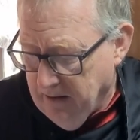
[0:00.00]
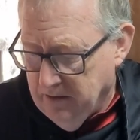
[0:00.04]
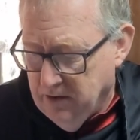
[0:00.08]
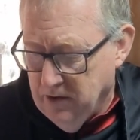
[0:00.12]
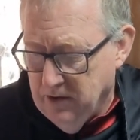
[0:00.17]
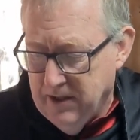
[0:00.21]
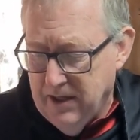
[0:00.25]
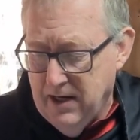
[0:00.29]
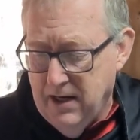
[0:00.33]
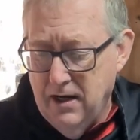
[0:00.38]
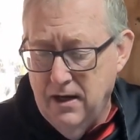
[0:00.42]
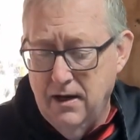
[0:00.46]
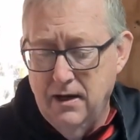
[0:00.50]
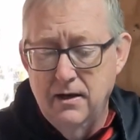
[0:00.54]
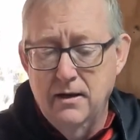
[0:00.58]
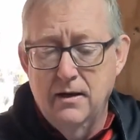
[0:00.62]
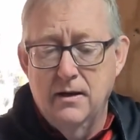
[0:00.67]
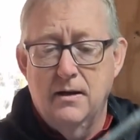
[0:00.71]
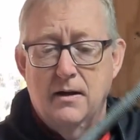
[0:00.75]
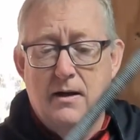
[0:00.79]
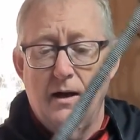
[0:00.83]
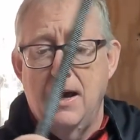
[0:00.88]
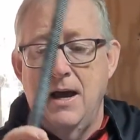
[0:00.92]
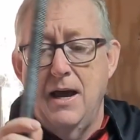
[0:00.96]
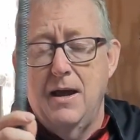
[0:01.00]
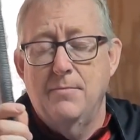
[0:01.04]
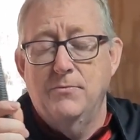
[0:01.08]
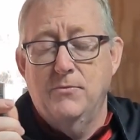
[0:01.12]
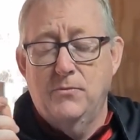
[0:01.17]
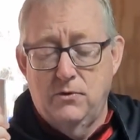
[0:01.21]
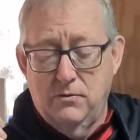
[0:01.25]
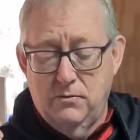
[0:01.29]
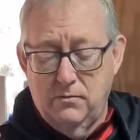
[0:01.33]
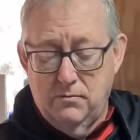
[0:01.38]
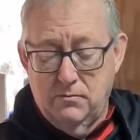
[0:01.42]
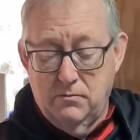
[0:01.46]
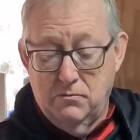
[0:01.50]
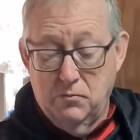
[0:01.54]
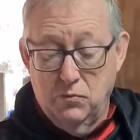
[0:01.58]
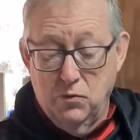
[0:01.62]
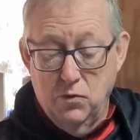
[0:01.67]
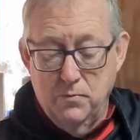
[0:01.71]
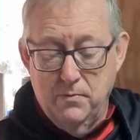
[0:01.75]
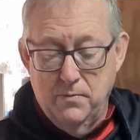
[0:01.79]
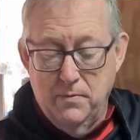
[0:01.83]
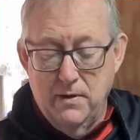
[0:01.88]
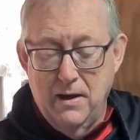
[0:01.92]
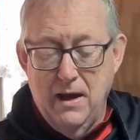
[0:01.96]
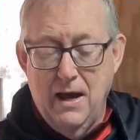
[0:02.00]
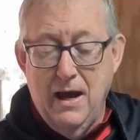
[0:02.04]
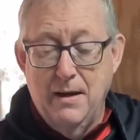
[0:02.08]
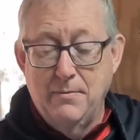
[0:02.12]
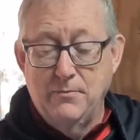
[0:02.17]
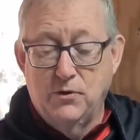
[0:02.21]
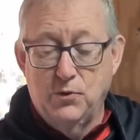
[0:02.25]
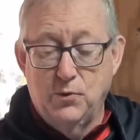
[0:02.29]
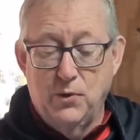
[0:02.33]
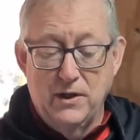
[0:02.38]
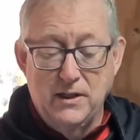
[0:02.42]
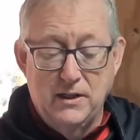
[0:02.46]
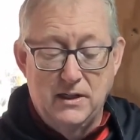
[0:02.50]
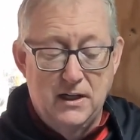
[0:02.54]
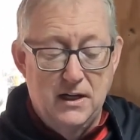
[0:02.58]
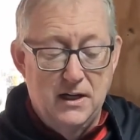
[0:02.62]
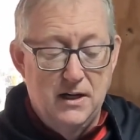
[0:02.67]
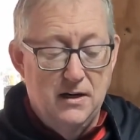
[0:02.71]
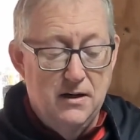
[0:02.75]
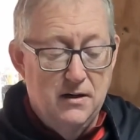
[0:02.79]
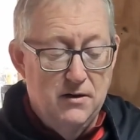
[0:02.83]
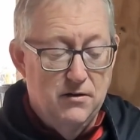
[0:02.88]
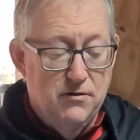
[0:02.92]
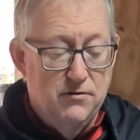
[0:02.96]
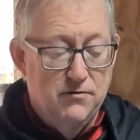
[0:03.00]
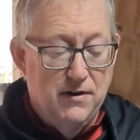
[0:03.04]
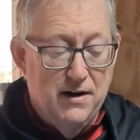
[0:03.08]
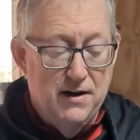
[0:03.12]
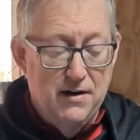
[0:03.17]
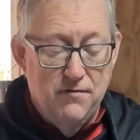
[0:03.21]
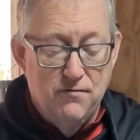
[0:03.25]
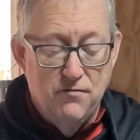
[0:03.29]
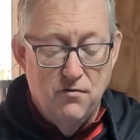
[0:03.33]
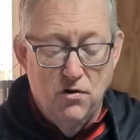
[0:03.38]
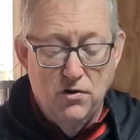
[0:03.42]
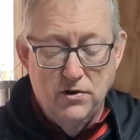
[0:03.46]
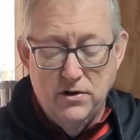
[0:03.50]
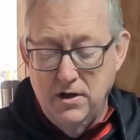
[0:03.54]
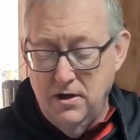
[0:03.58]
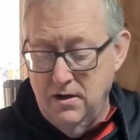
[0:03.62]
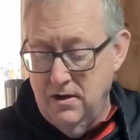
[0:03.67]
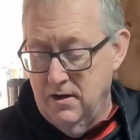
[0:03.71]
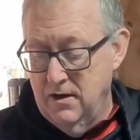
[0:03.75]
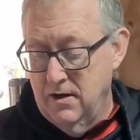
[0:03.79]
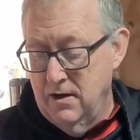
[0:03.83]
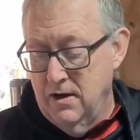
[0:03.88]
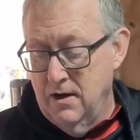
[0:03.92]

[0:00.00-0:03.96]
I've got a M20 threaded rod.